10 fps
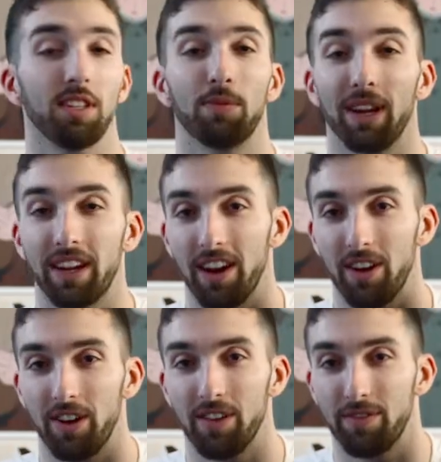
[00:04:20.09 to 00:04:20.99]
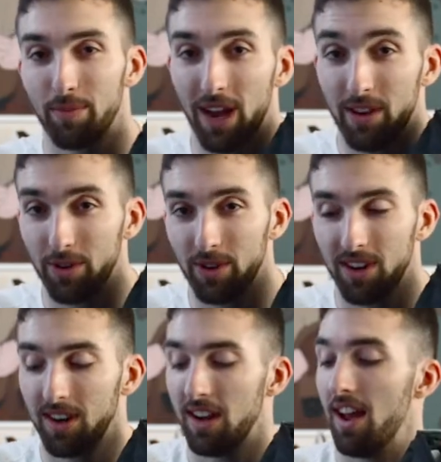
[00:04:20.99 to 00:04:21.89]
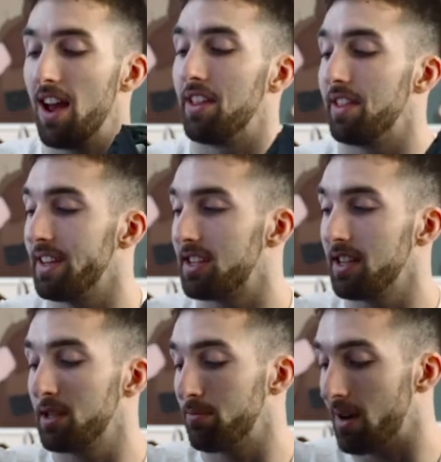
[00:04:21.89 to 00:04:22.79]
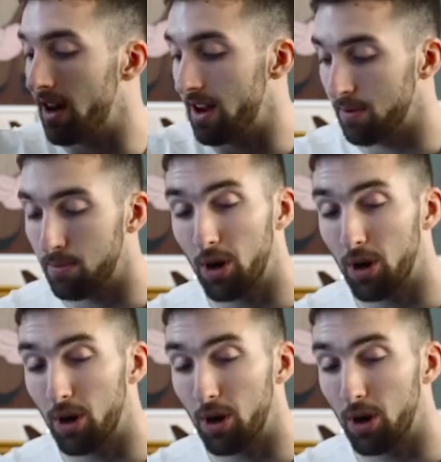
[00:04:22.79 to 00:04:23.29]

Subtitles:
is my carry-on for Matador. And this is my